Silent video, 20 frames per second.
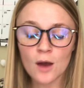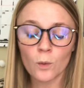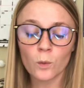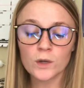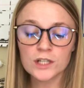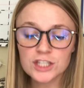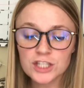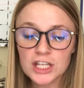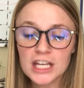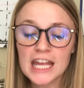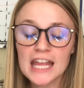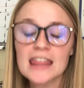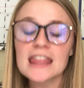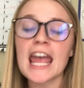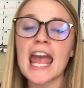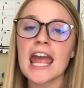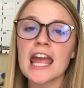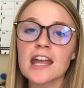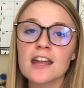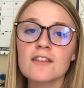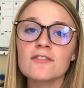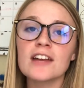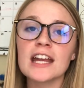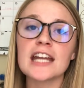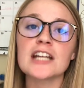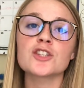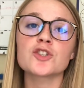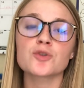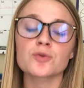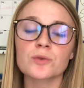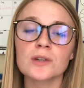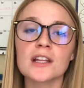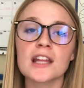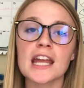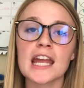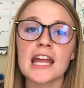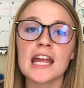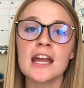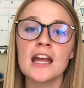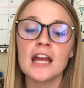Once you get the hang of it, it's
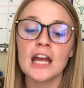really